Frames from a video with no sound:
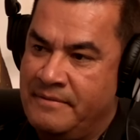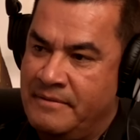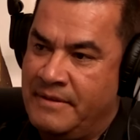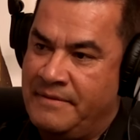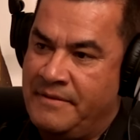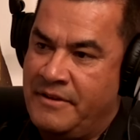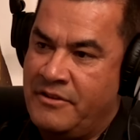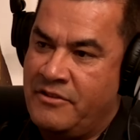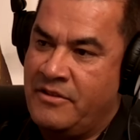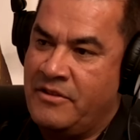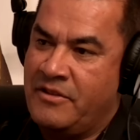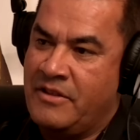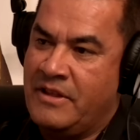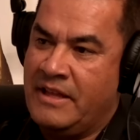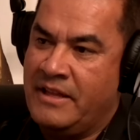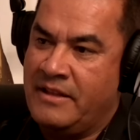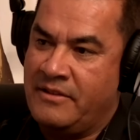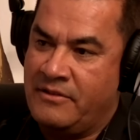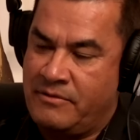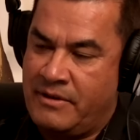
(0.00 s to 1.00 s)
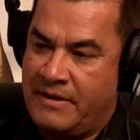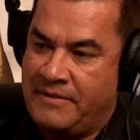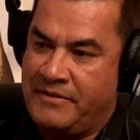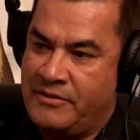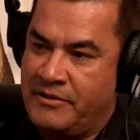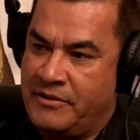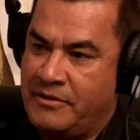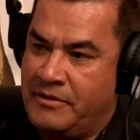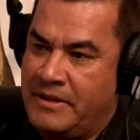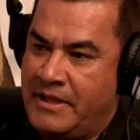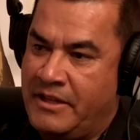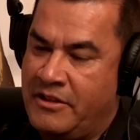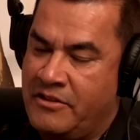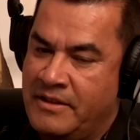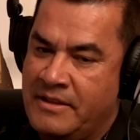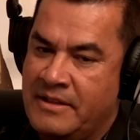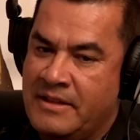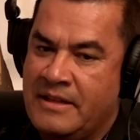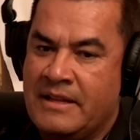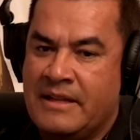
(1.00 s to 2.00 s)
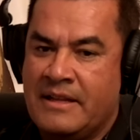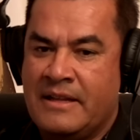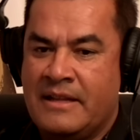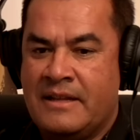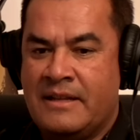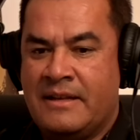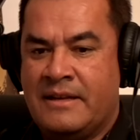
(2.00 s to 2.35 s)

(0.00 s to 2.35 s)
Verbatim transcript: efficiency and traffic circulation. Yeah.